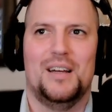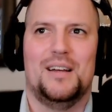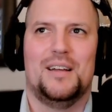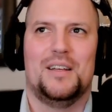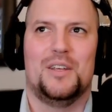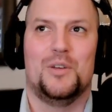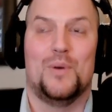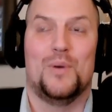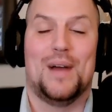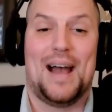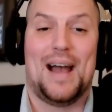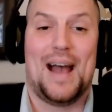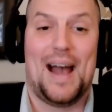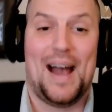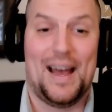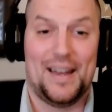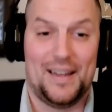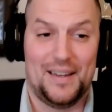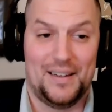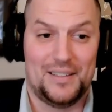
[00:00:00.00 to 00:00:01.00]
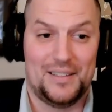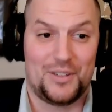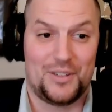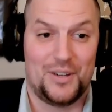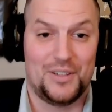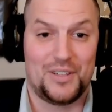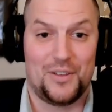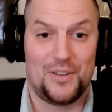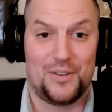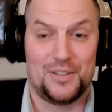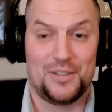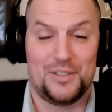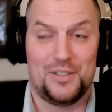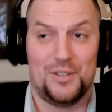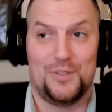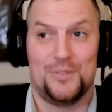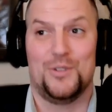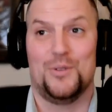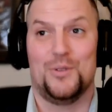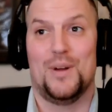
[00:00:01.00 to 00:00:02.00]
you added so here's the other thing too
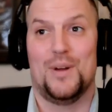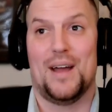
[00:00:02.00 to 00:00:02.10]
you